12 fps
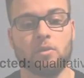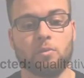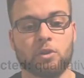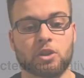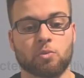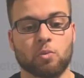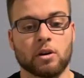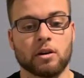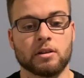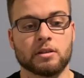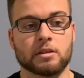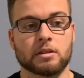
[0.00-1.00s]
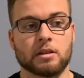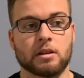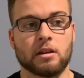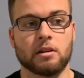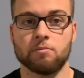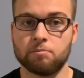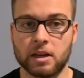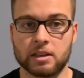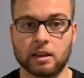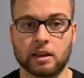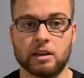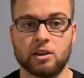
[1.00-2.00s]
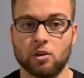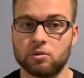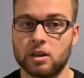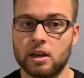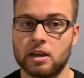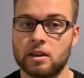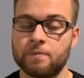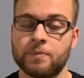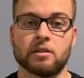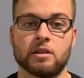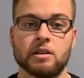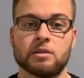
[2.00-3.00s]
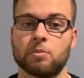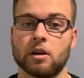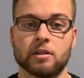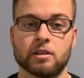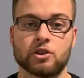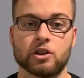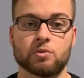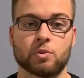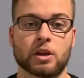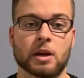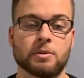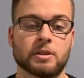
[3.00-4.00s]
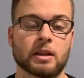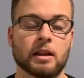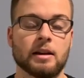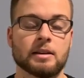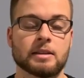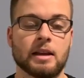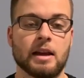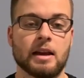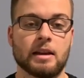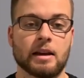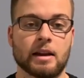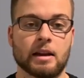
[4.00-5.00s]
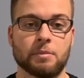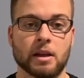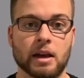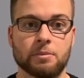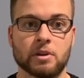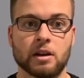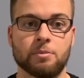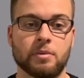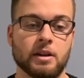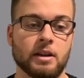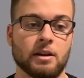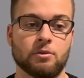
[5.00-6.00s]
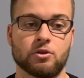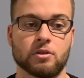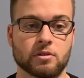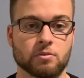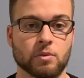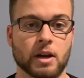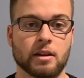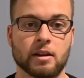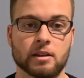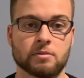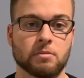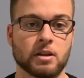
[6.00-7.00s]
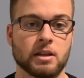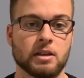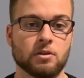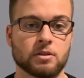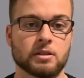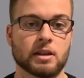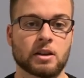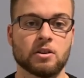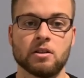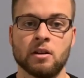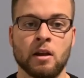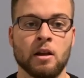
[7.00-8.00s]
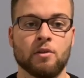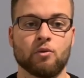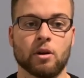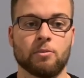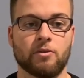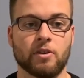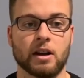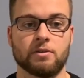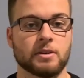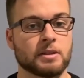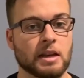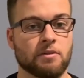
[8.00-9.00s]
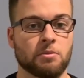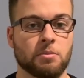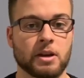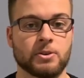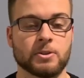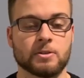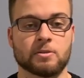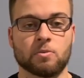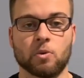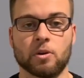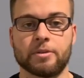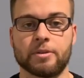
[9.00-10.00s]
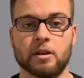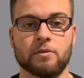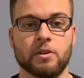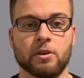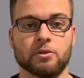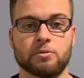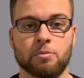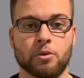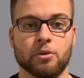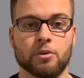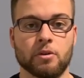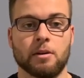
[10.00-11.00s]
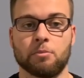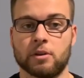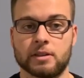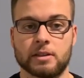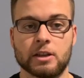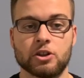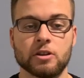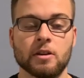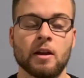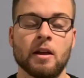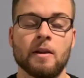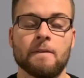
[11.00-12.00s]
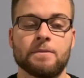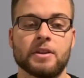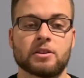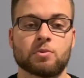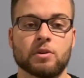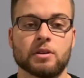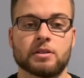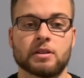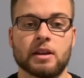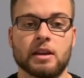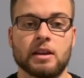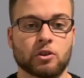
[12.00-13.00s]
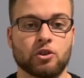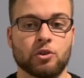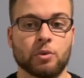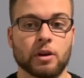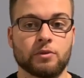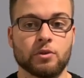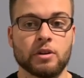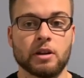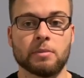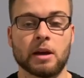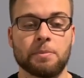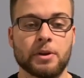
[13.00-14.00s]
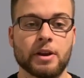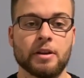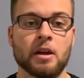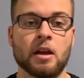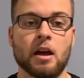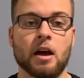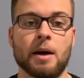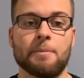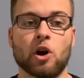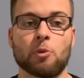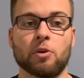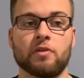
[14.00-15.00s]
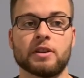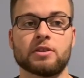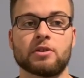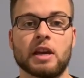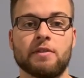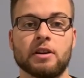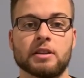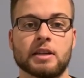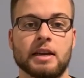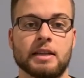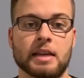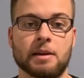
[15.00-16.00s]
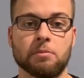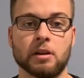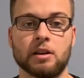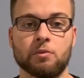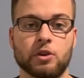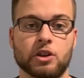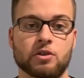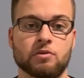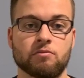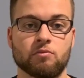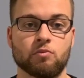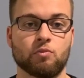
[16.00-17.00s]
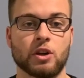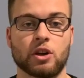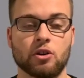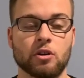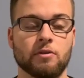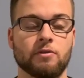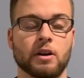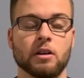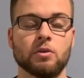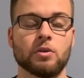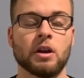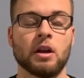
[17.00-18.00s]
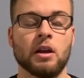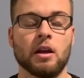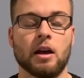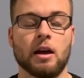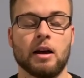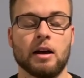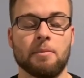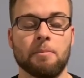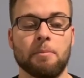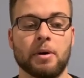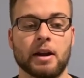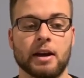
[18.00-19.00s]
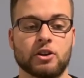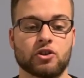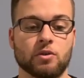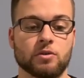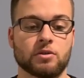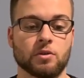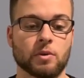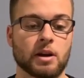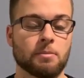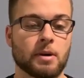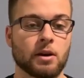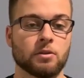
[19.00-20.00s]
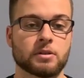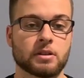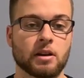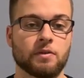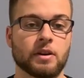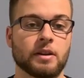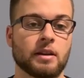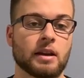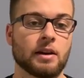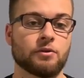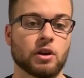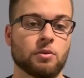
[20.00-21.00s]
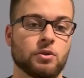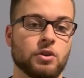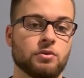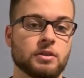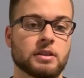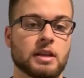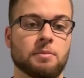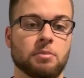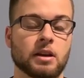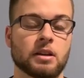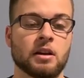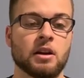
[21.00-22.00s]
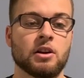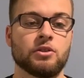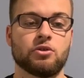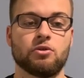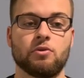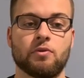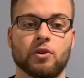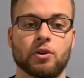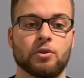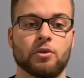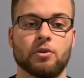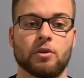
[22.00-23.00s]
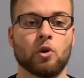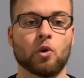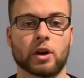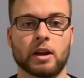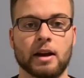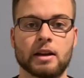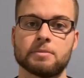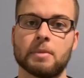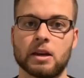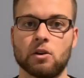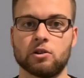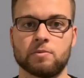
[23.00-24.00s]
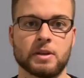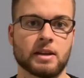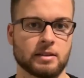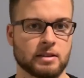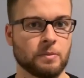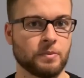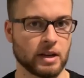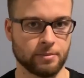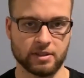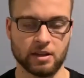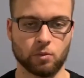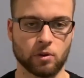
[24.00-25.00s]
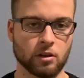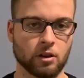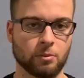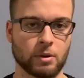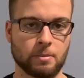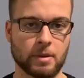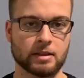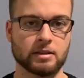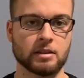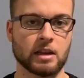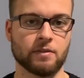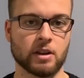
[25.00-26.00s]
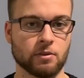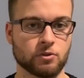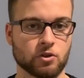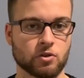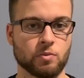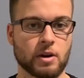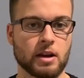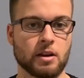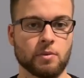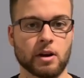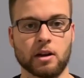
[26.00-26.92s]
which was basically note-taking. These politicians would come into class and I had my laptop and I would just write as many notes as I could, from 5 to 7 pages worth of notes per presentation. This was a good way of doing it, in my opinion. Our professor gave us a template which we could have followed, but I chose to write my own stuff, and then after I would use this template to further organize my notes, because sometimes they were a little bit messy given I was just writing